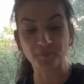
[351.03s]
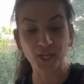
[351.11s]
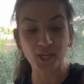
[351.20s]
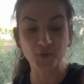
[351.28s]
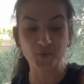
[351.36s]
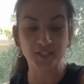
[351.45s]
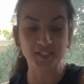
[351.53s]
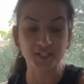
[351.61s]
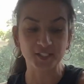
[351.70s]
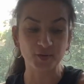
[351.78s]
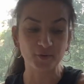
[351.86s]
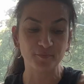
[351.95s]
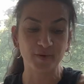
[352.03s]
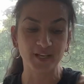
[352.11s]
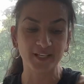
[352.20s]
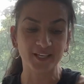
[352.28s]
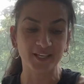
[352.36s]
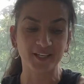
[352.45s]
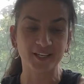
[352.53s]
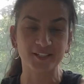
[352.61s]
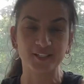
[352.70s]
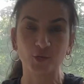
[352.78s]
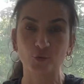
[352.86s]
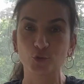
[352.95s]
Anyways, yes, I would buy it again, guys.
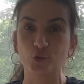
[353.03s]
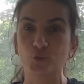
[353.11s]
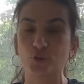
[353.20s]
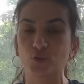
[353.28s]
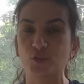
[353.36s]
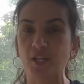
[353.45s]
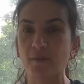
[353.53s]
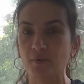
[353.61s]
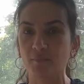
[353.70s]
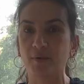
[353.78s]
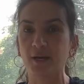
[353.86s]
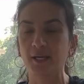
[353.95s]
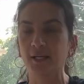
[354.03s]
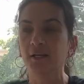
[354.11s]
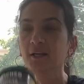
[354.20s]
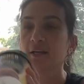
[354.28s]
Thank you so much for stopping by.